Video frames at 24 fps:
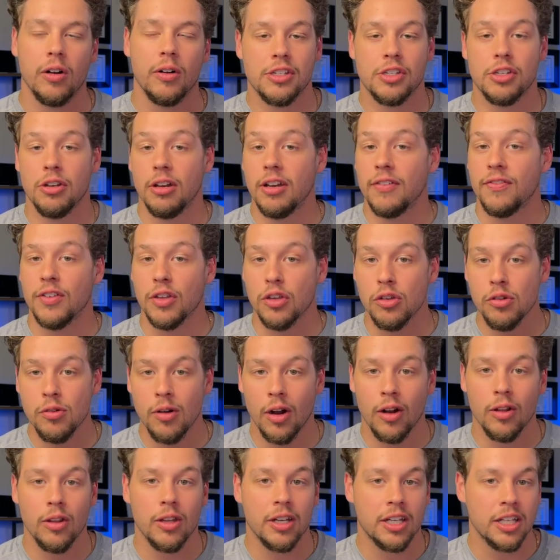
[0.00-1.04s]
So if you
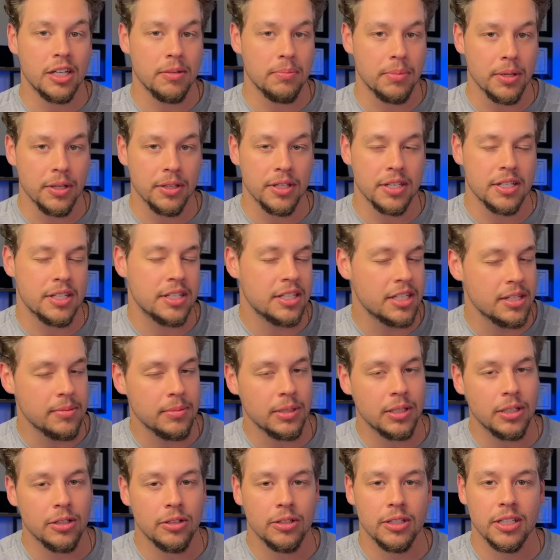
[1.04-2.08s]
are looking to build this
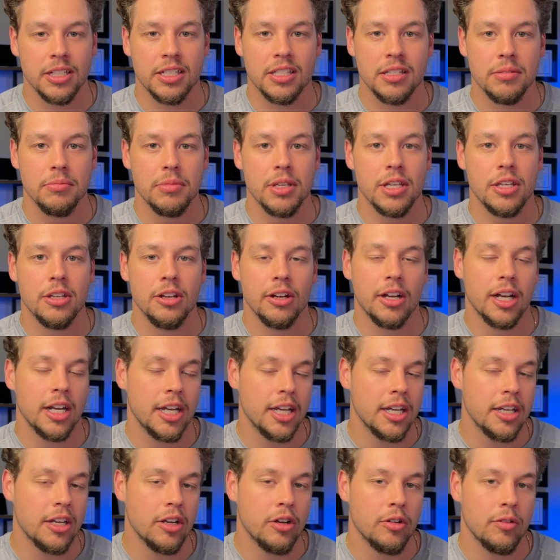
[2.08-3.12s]
similarly to me, you're going to
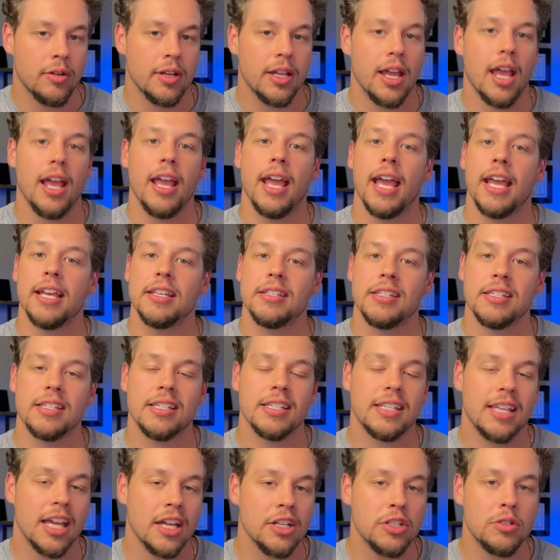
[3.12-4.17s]
need to create a
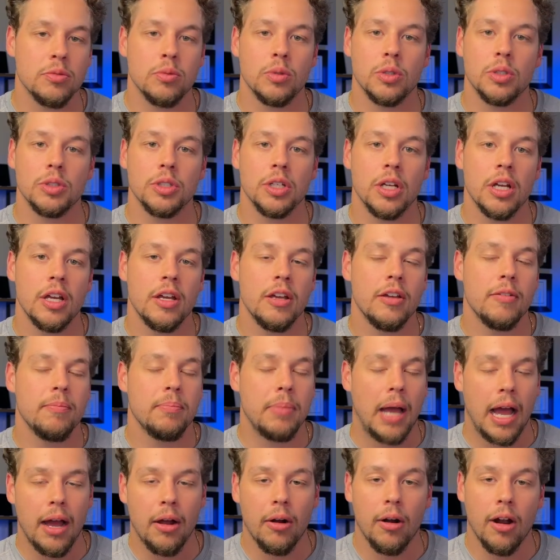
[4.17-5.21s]
scheduled
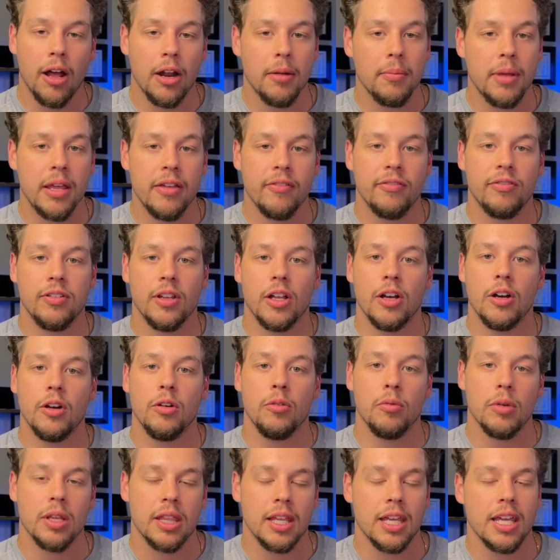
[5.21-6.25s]
Power Automate flow
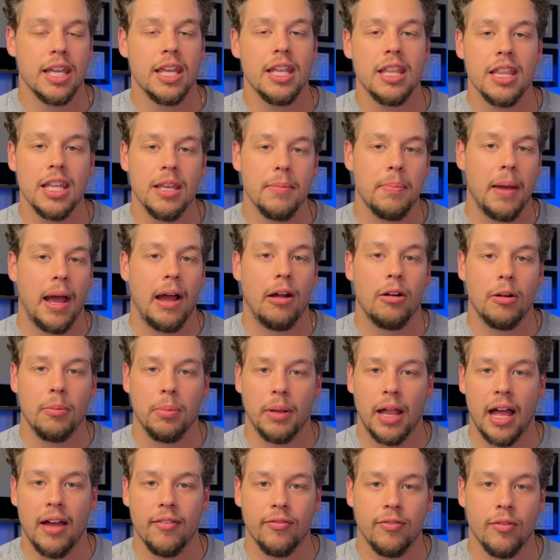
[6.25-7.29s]
within the Power
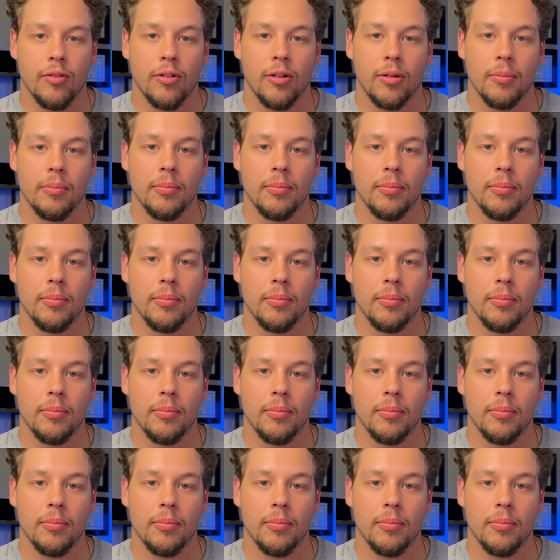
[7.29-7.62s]
Platform.